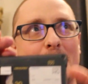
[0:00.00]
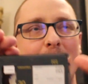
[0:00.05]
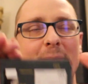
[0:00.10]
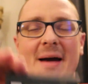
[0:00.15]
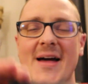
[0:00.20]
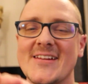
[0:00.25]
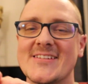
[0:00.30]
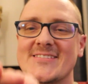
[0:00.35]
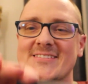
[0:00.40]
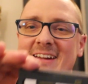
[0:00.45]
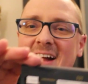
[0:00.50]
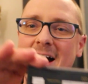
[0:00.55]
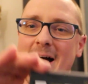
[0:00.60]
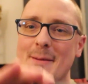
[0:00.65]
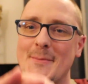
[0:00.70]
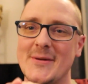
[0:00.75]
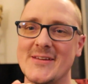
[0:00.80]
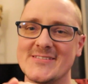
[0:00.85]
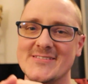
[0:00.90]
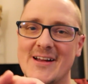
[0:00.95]
best
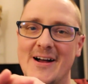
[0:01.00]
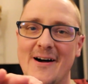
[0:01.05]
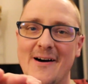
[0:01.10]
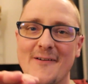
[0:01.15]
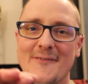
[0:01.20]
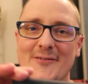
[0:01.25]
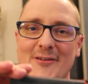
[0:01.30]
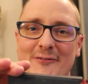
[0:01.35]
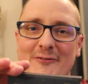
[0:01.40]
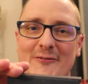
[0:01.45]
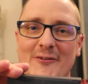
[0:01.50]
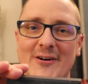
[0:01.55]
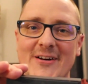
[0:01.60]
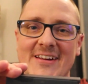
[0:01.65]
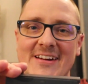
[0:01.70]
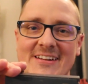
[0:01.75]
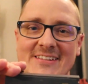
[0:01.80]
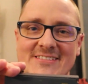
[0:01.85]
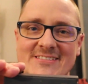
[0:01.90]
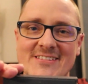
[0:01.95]
copies of the
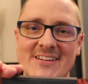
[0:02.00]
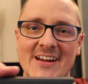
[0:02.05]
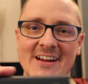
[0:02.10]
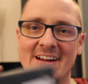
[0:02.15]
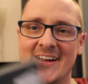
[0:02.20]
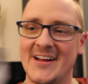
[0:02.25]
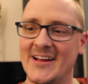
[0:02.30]
footage